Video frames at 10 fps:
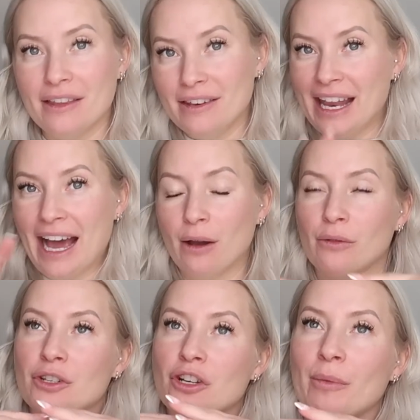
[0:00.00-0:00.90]
now
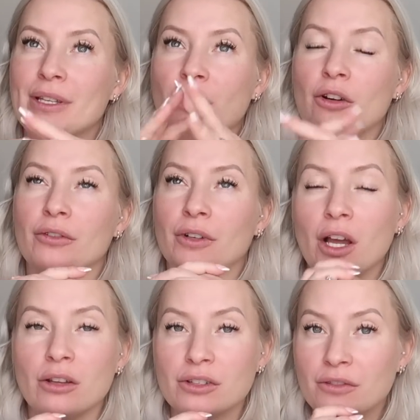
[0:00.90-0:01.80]
the shop is kind of
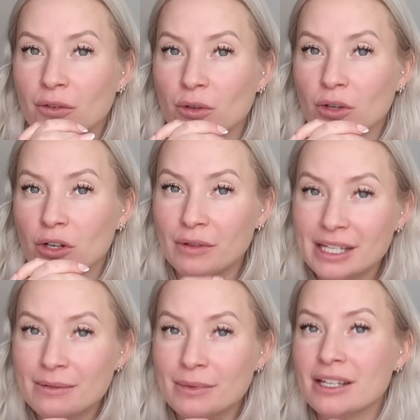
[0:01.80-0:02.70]
closed for
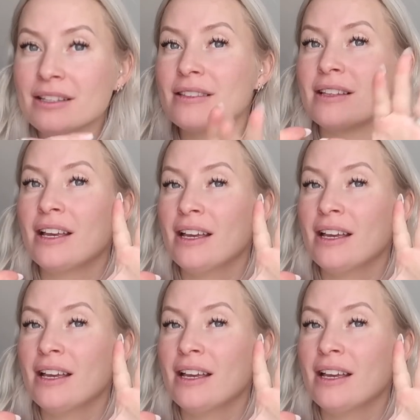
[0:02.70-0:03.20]
Christmas,